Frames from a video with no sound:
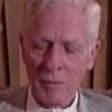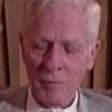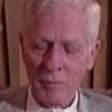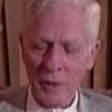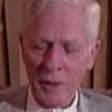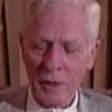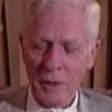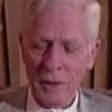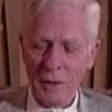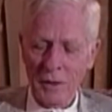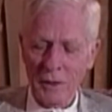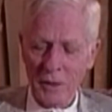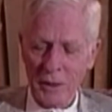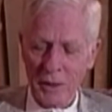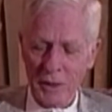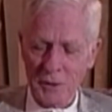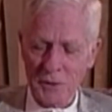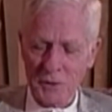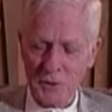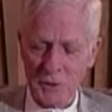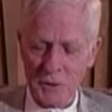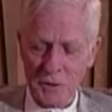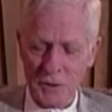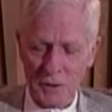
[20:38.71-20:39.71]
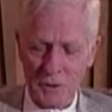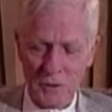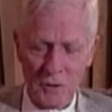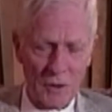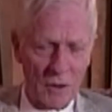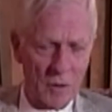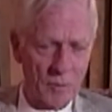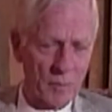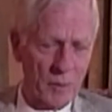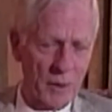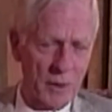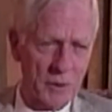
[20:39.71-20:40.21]
making glass is a
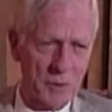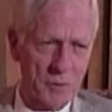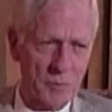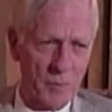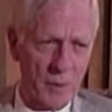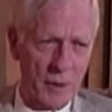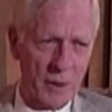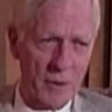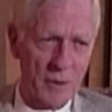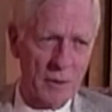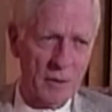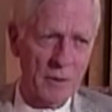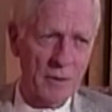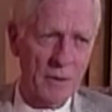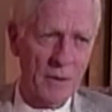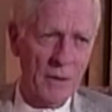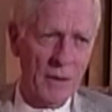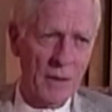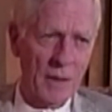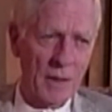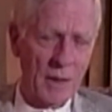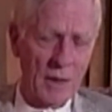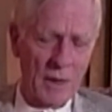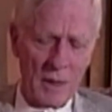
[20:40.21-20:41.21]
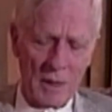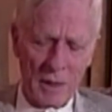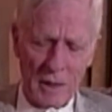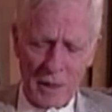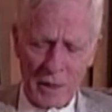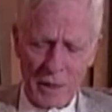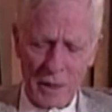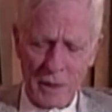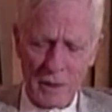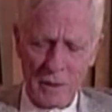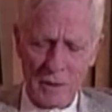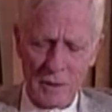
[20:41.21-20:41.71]
complex matter,
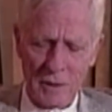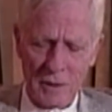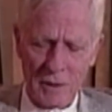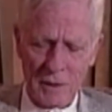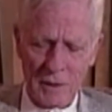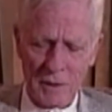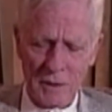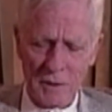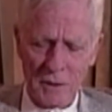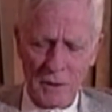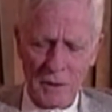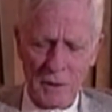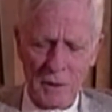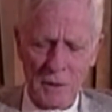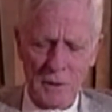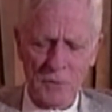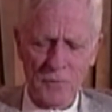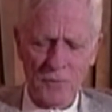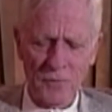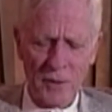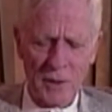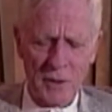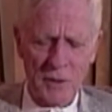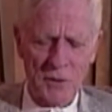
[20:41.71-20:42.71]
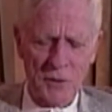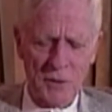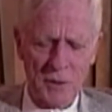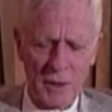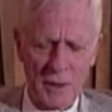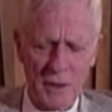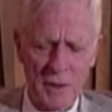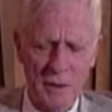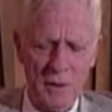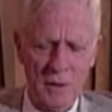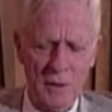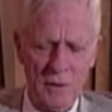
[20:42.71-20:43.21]
and it, it's
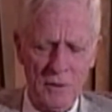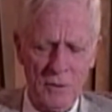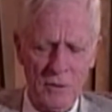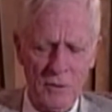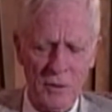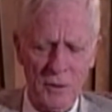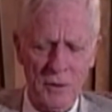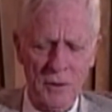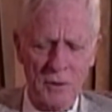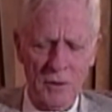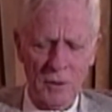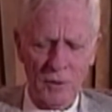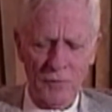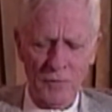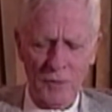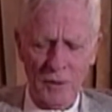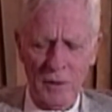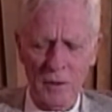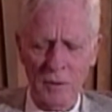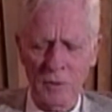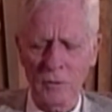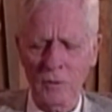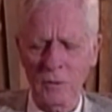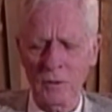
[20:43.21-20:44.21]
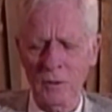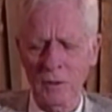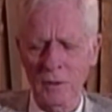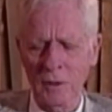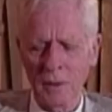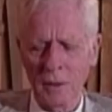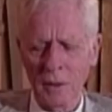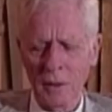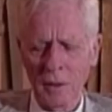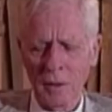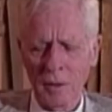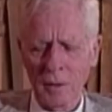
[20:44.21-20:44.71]
fascinating that Louis Tiffany could
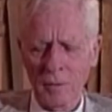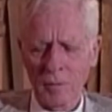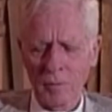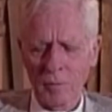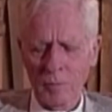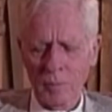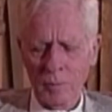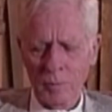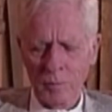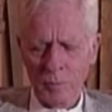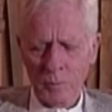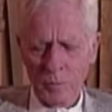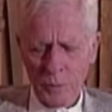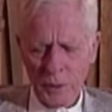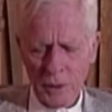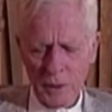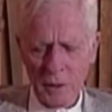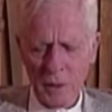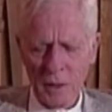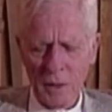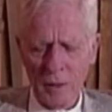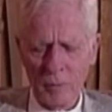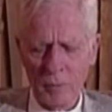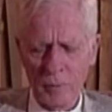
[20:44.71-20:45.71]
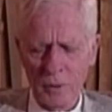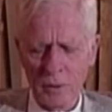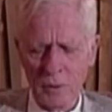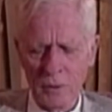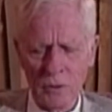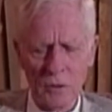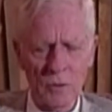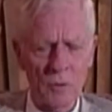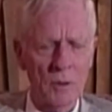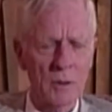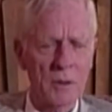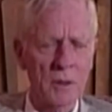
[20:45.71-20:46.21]
pick it up and
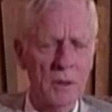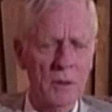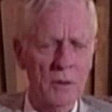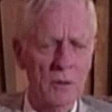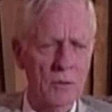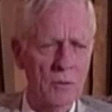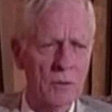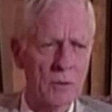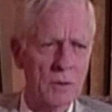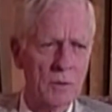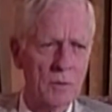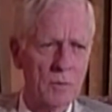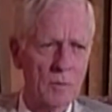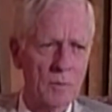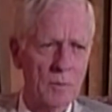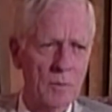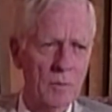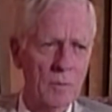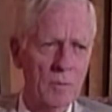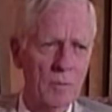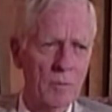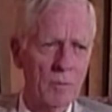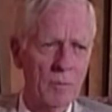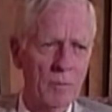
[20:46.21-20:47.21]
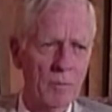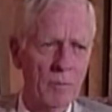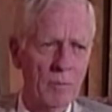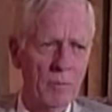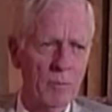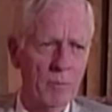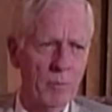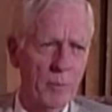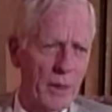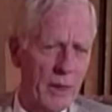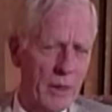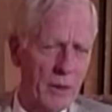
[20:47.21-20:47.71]
do it and do it
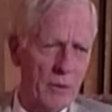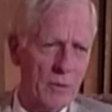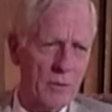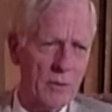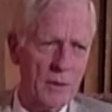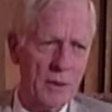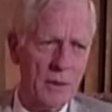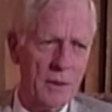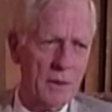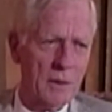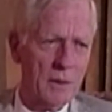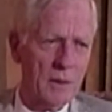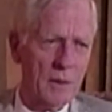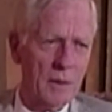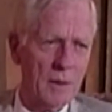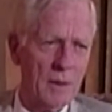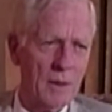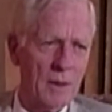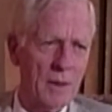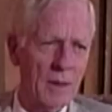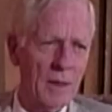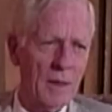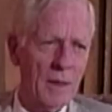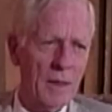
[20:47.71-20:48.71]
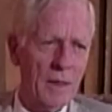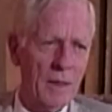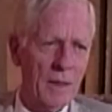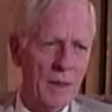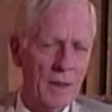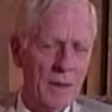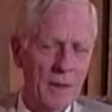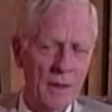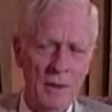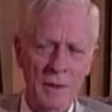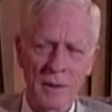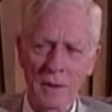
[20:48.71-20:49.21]
better than
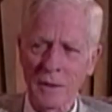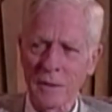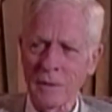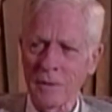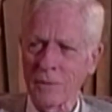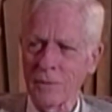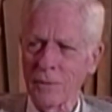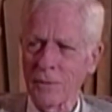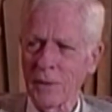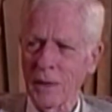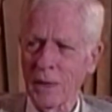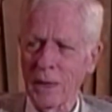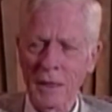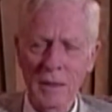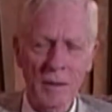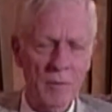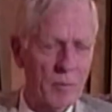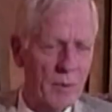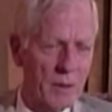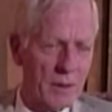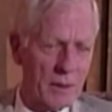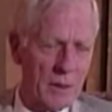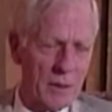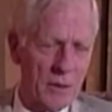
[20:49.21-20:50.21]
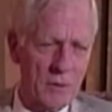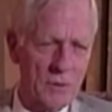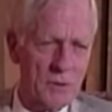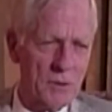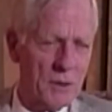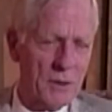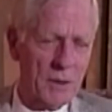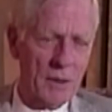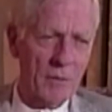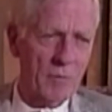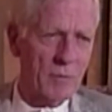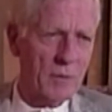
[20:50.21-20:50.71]
uh, anybody else
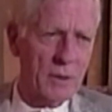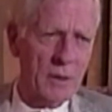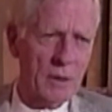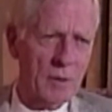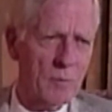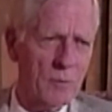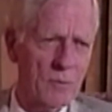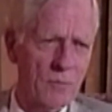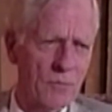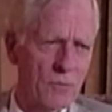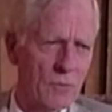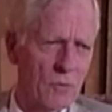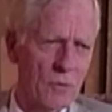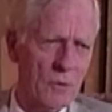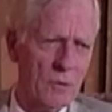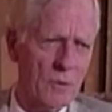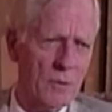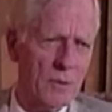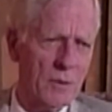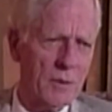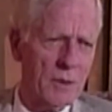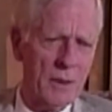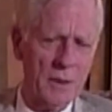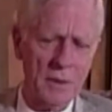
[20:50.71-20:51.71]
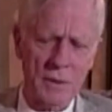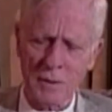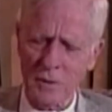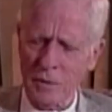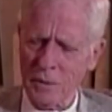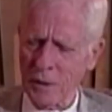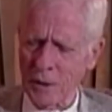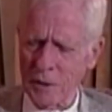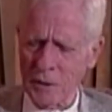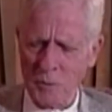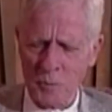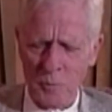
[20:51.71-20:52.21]
had ever done before, and that
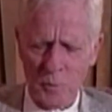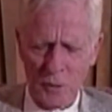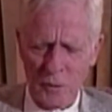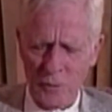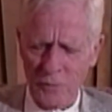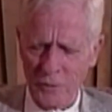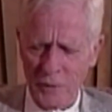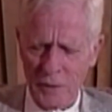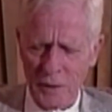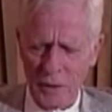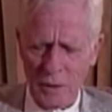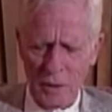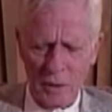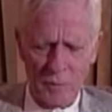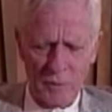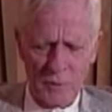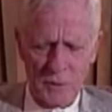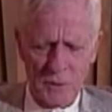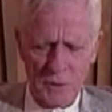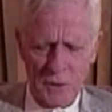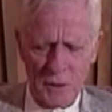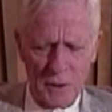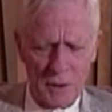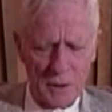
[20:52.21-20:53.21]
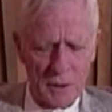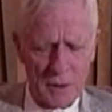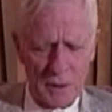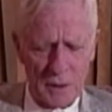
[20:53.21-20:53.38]
it's perfectly obvious that he